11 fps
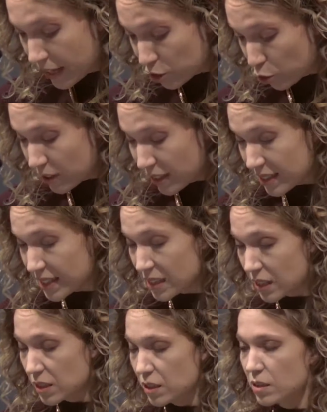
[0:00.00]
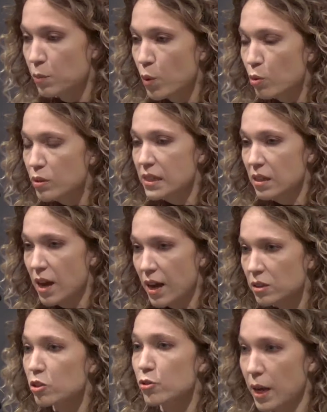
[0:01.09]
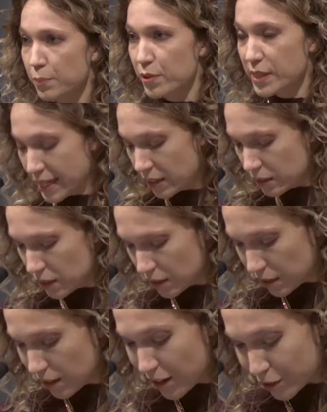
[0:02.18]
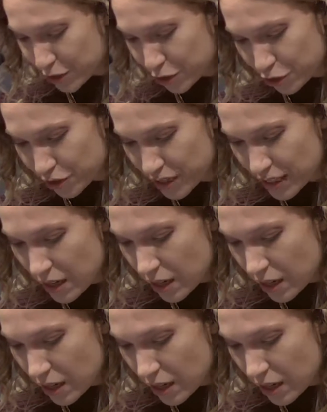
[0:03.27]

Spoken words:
And you can see that the most underrepresented characters